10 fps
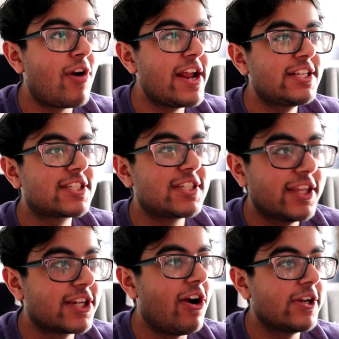race,
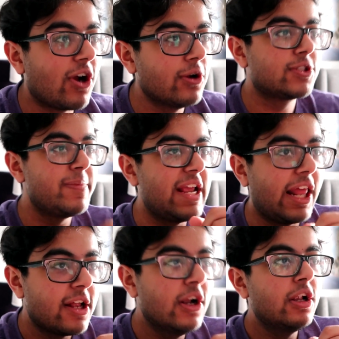and the guy goes
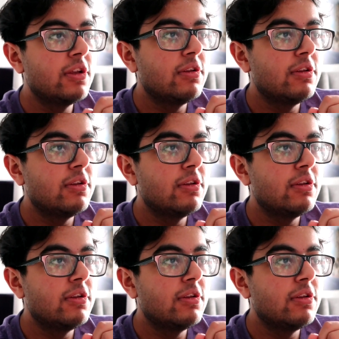immediately.